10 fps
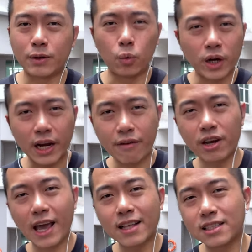work never
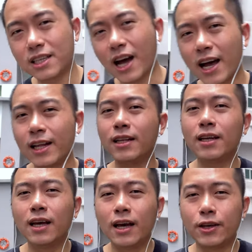gets done.
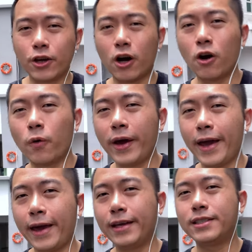You're
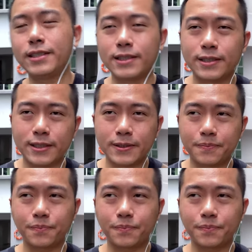always,